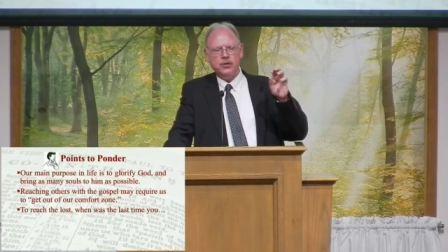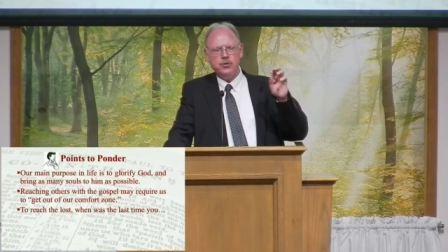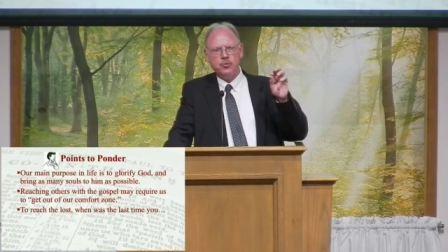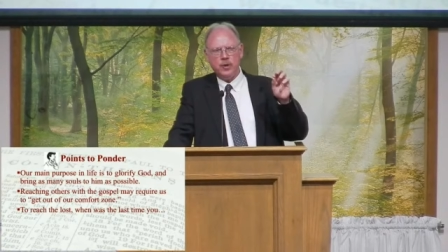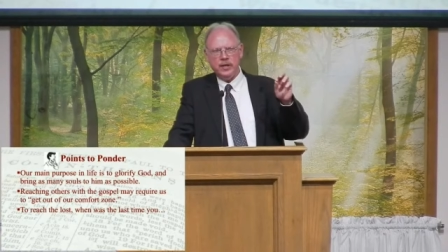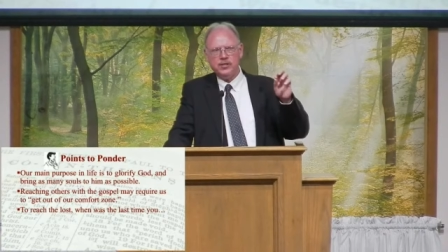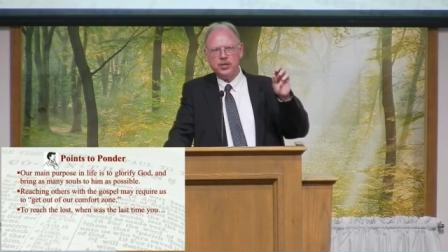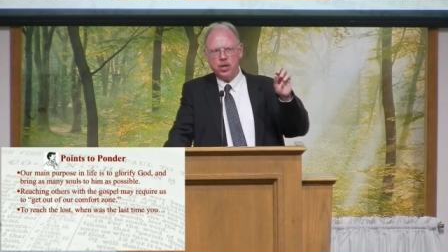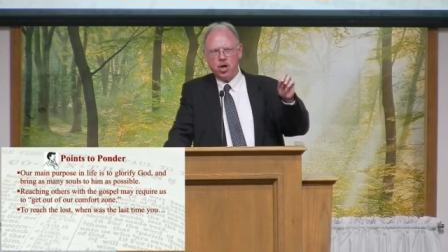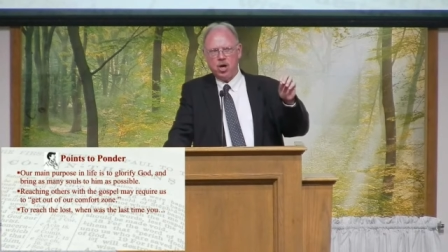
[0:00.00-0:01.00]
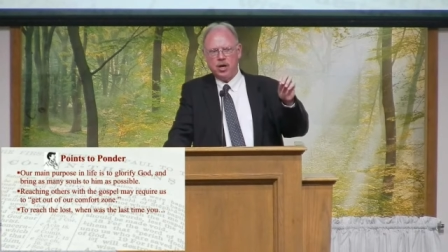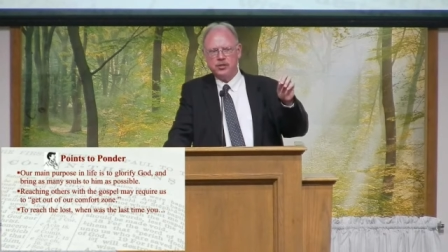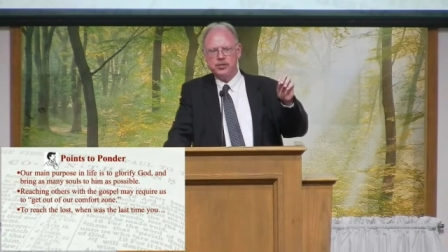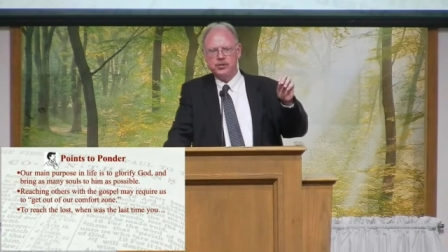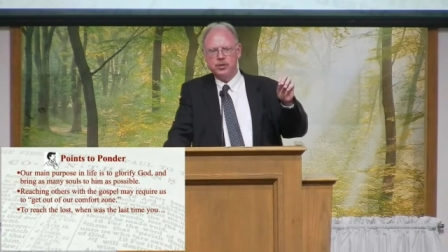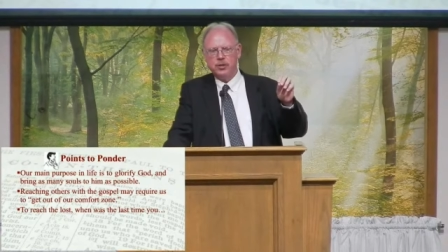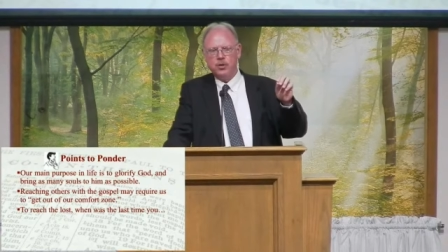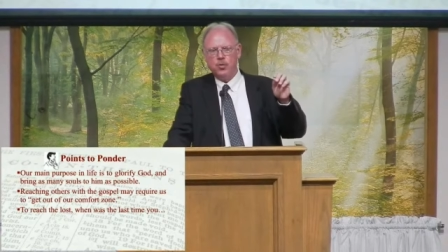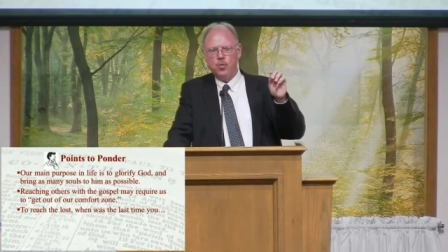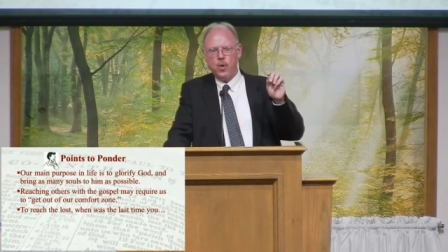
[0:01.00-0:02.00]
to reach the lost,
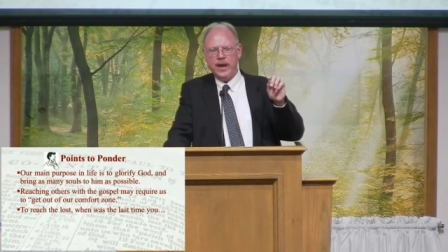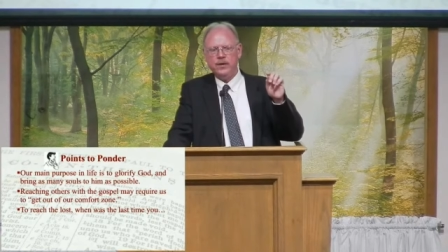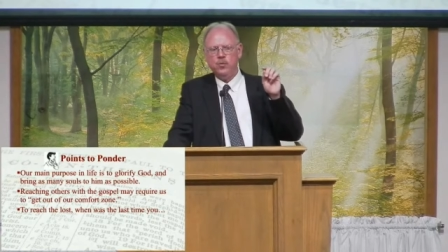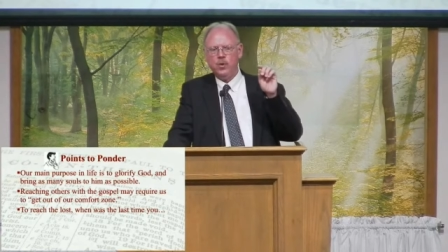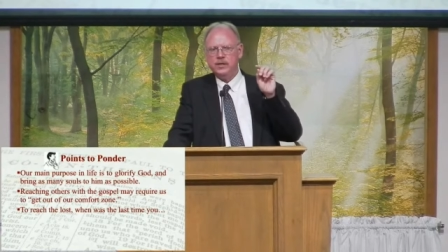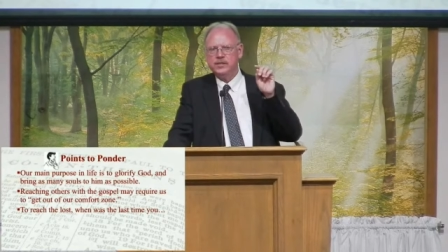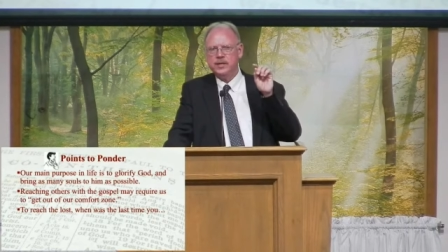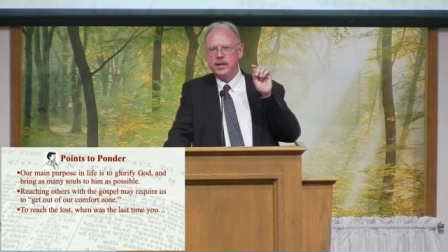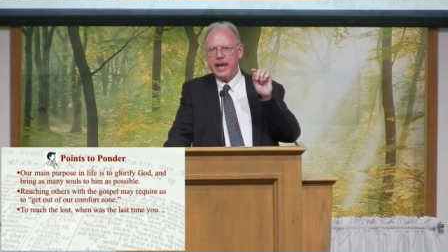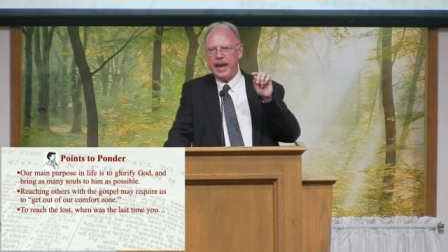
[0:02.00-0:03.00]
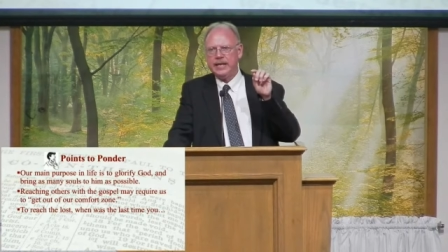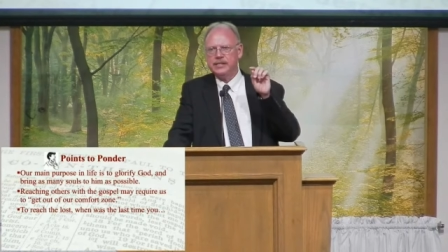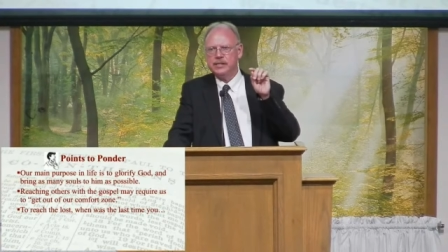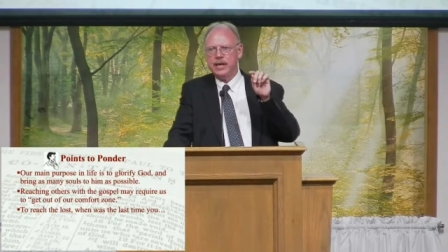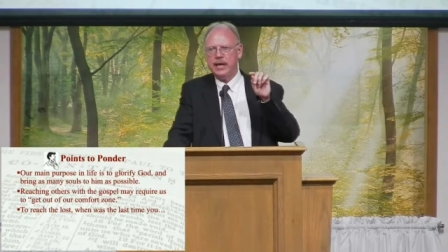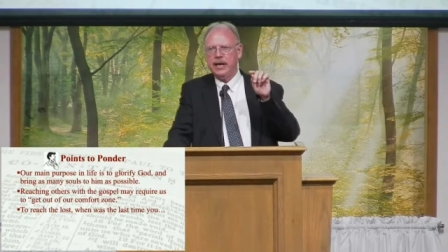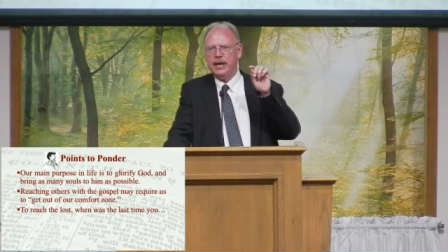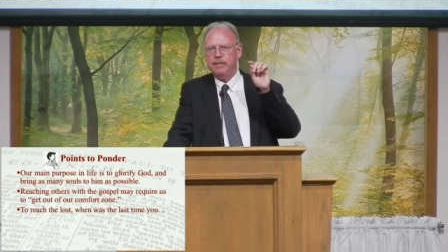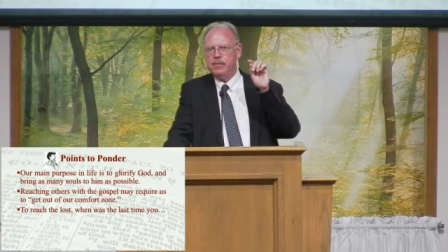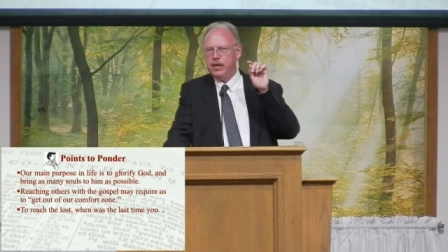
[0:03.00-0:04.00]
when was the last
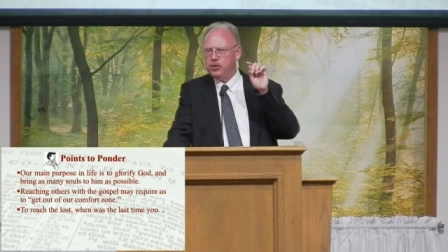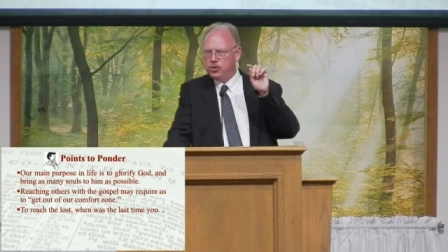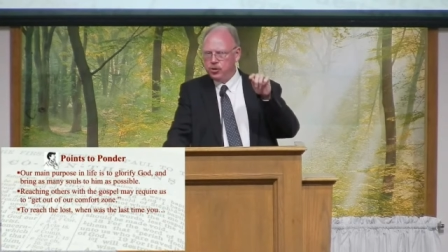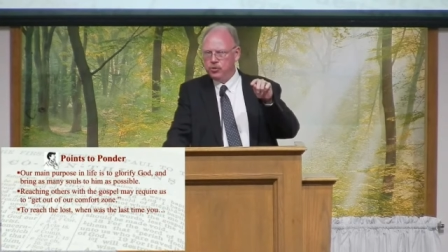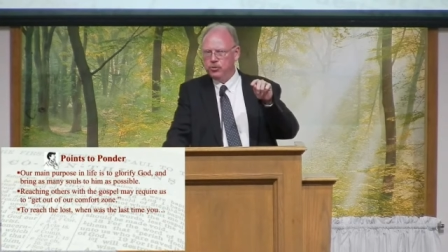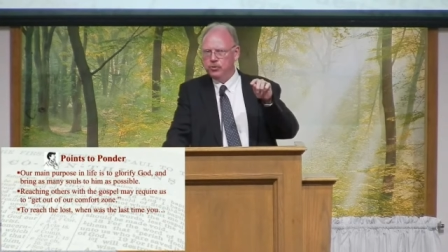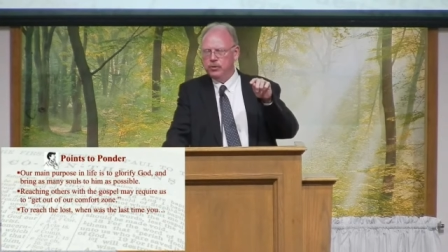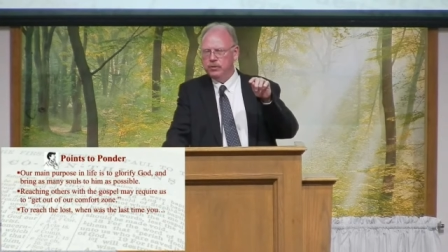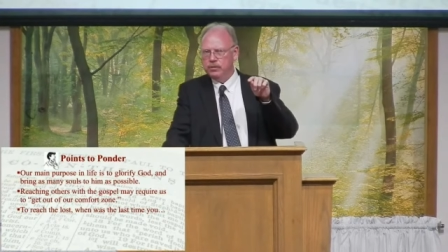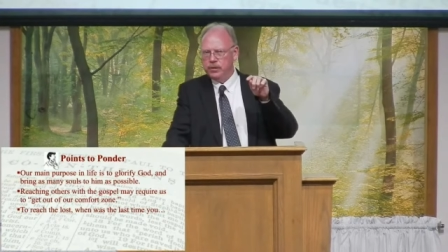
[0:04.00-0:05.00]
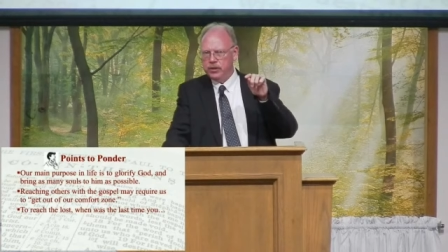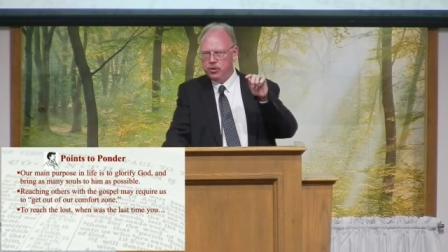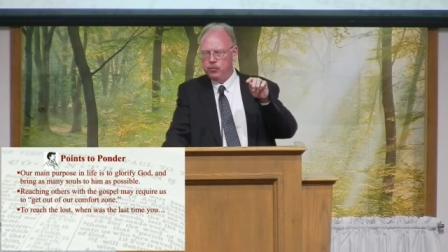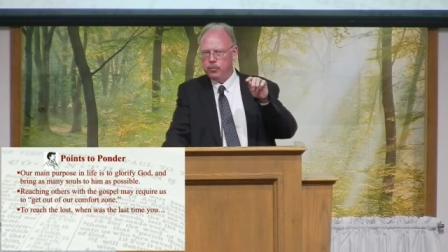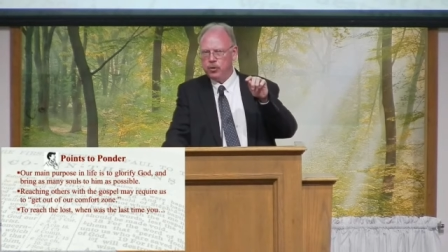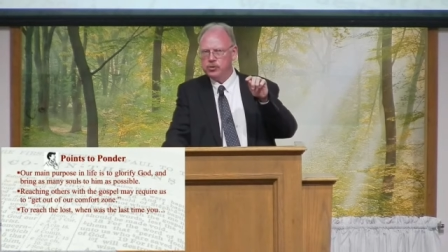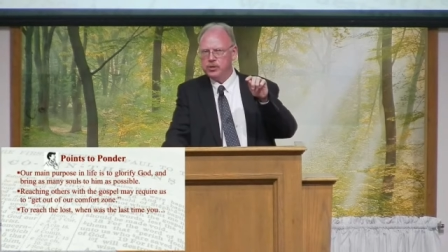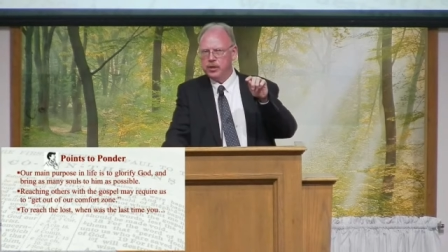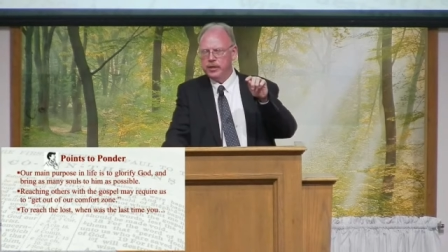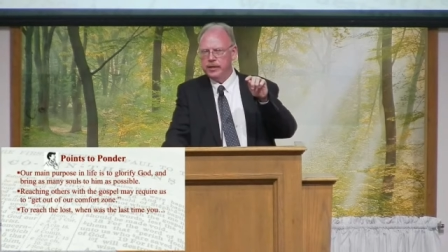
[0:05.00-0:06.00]
time that you, that you
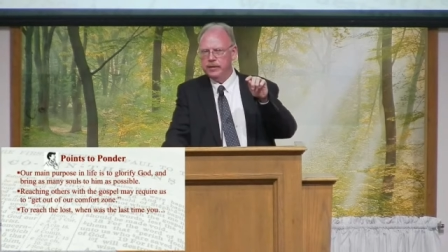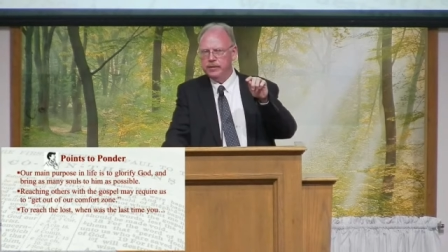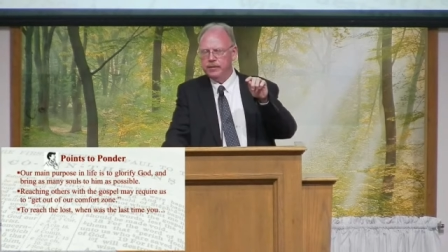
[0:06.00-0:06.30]
personally,